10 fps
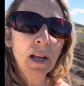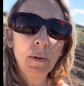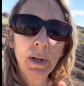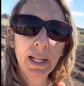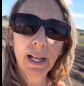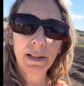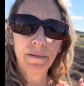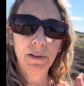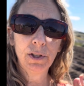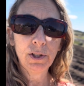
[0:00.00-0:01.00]
We did that the
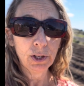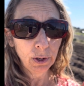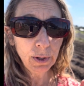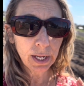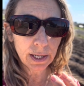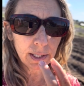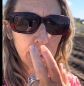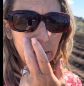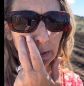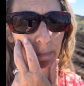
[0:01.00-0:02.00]
first 2
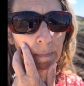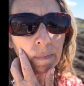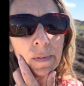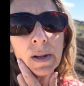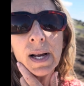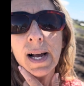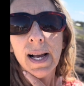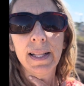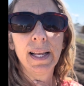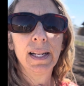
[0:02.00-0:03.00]
years.
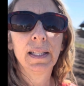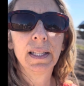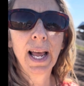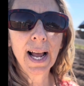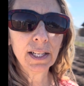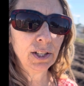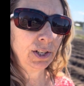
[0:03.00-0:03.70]
And then last